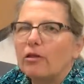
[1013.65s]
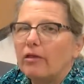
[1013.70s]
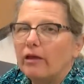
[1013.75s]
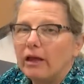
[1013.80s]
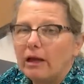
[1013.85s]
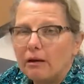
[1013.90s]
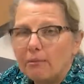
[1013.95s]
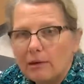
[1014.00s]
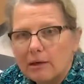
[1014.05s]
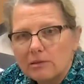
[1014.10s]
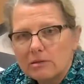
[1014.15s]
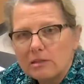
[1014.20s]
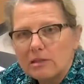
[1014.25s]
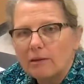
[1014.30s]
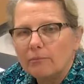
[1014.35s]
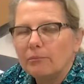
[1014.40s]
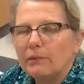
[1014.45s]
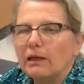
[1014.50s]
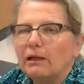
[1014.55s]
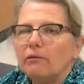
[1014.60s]
Think about
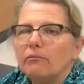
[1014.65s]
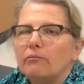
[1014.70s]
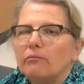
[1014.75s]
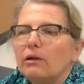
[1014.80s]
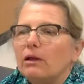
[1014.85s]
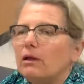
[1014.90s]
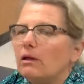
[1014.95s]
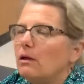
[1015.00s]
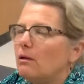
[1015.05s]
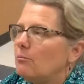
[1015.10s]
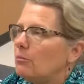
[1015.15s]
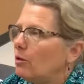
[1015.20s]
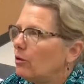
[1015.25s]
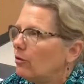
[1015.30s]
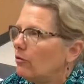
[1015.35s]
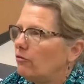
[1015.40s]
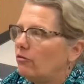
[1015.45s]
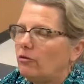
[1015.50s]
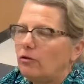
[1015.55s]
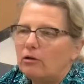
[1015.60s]
something
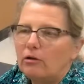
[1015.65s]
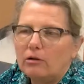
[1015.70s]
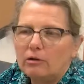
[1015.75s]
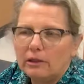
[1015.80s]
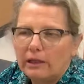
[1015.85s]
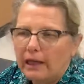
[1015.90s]
beautiful,